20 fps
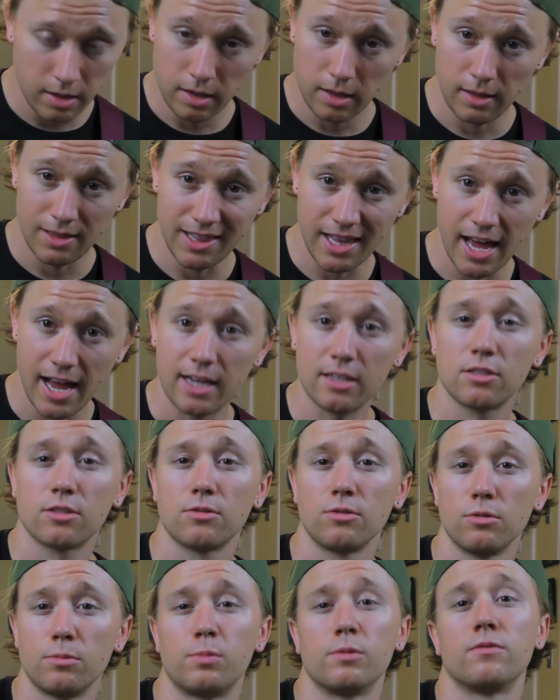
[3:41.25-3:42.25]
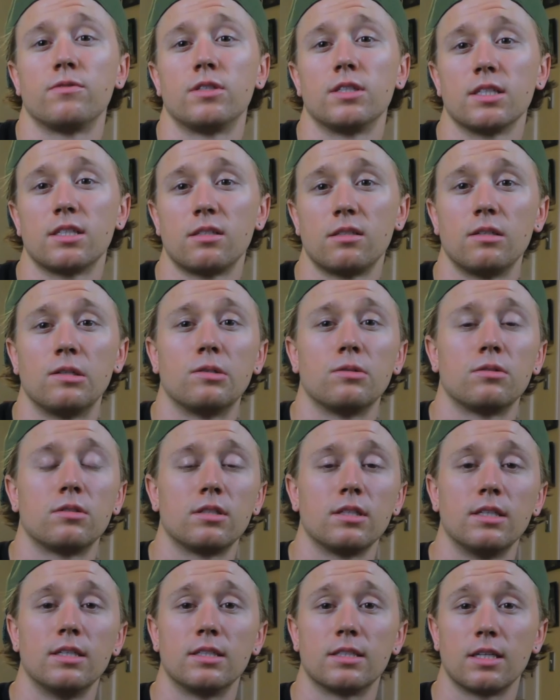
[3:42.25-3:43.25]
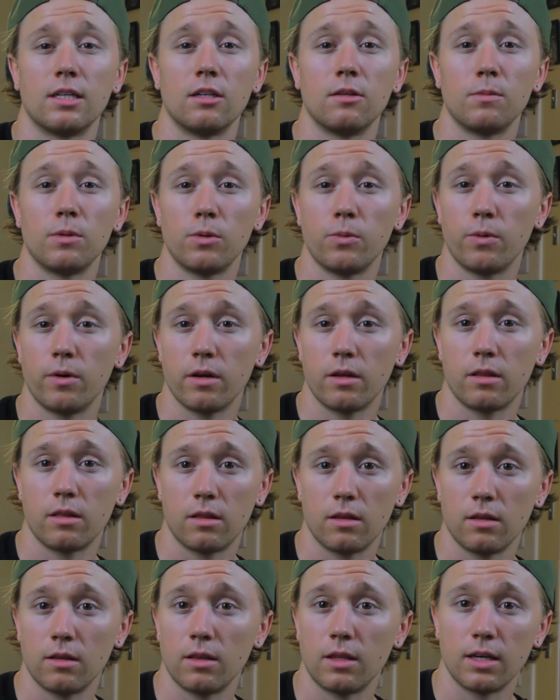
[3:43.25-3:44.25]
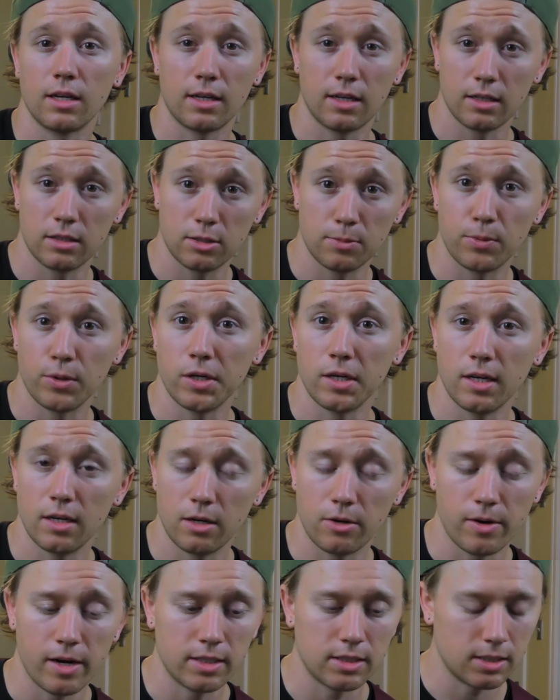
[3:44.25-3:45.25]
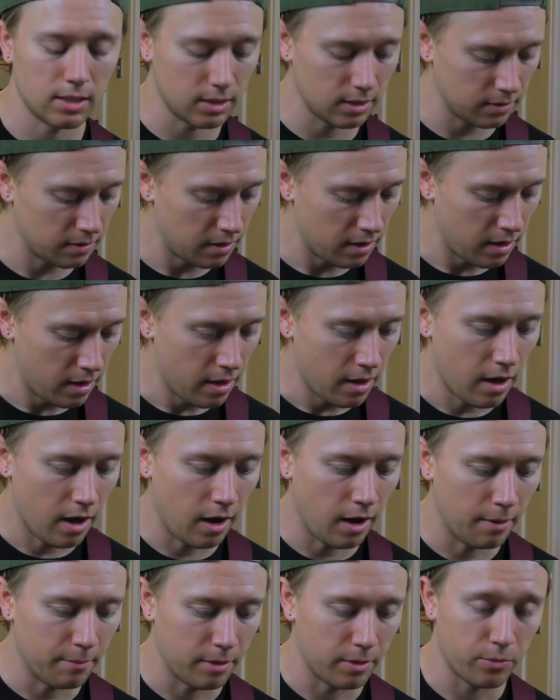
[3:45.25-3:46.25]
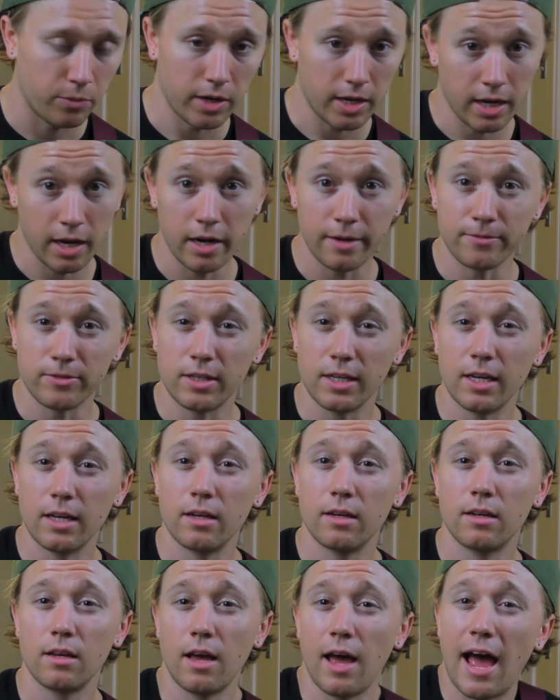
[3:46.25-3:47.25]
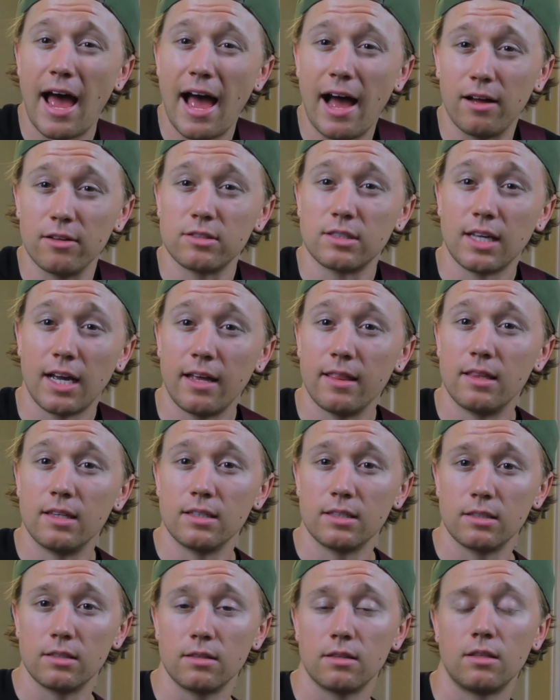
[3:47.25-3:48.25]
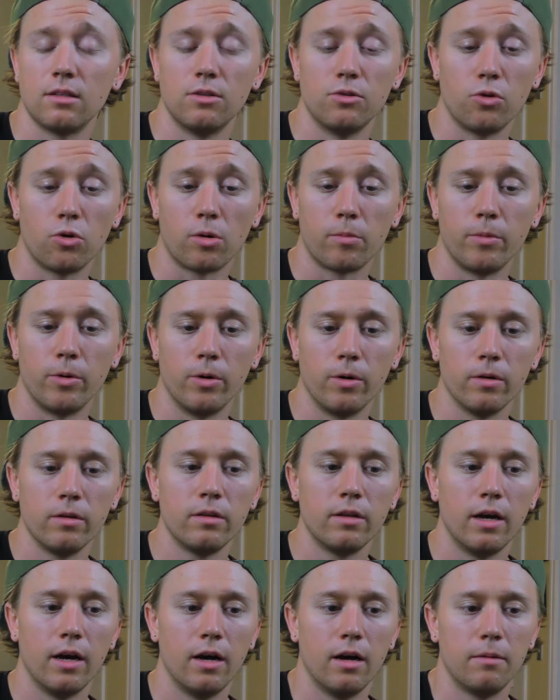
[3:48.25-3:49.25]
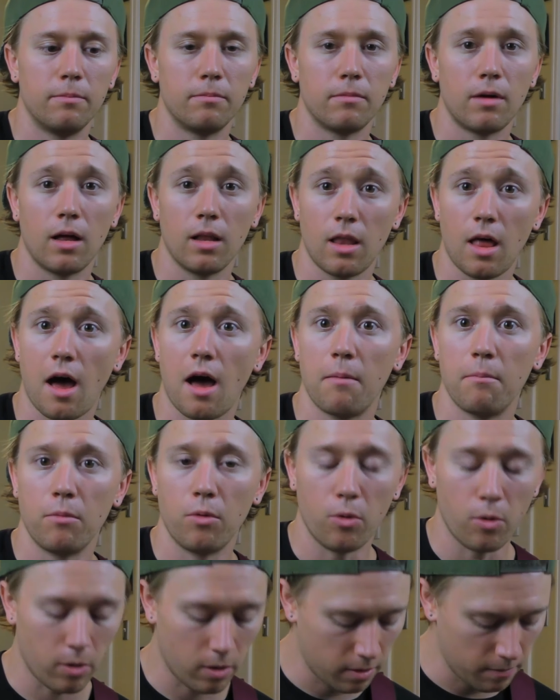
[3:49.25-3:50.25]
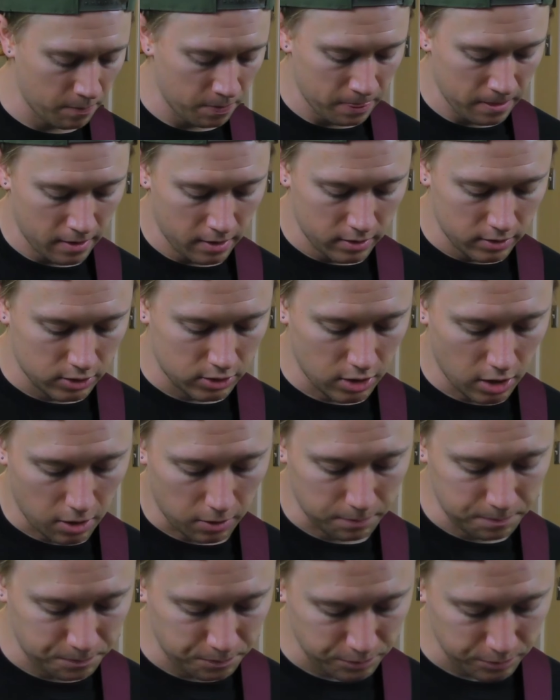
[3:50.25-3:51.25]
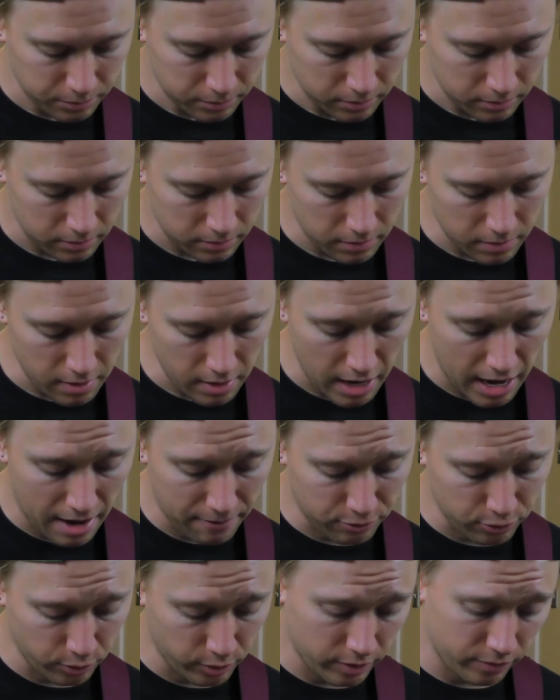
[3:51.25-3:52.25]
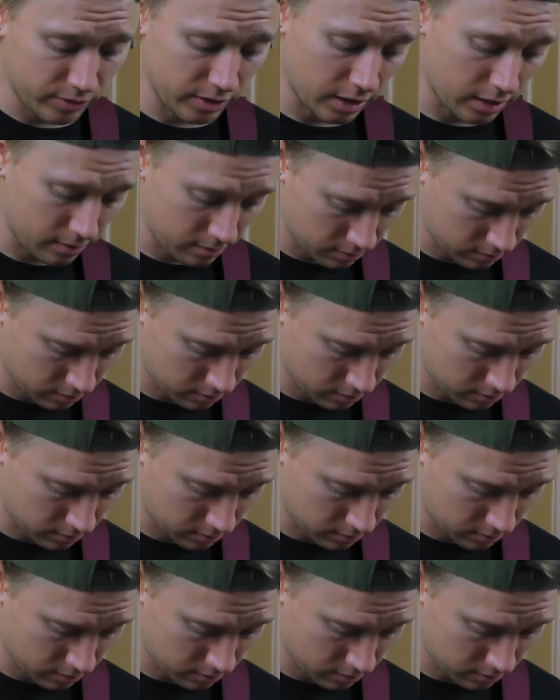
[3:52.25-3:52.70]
Last group of 6 notes is going to be where the lick gets pretty interesting, and we kind of get outside the normal a lot more. So after we've done,